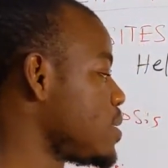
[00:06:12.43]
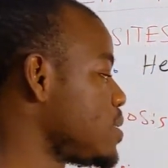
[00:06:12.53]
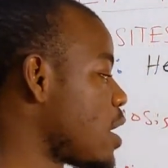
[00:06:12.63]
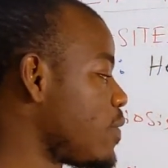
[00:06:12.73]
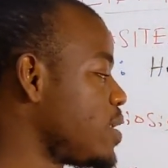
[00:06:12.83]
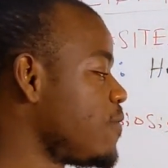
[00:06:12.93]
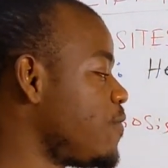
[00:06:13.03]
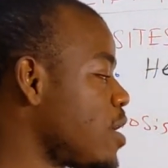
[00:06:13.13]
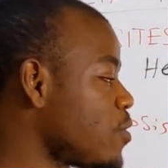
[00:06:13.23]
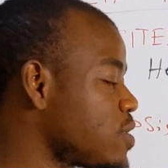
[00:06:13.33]
Now the
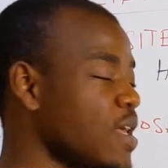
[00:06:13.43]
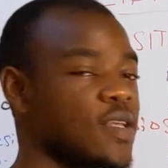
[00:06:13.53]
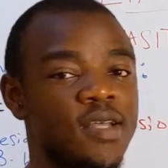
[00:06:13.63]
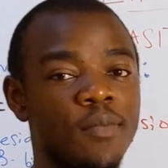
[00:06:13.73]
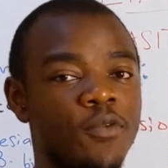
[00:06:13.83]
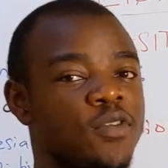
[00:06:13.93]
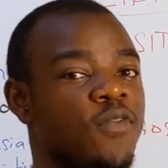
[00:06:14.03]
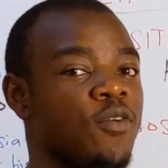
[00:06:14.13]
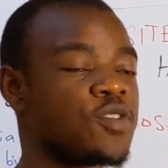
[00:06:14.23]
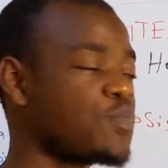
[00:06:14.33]
various examples, the
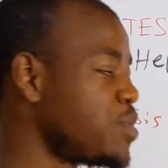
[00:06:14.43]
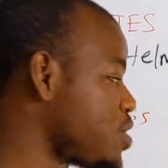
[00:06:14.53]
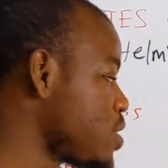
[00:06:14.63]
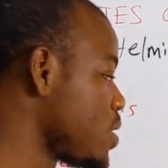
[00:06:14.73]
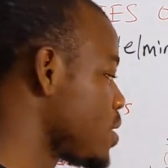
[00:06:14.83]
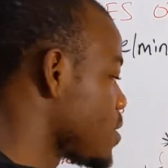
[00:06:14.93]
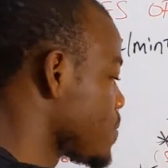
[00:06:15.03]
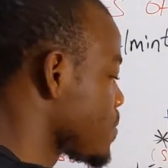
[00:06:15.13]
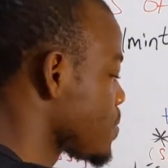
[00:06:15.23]
various species,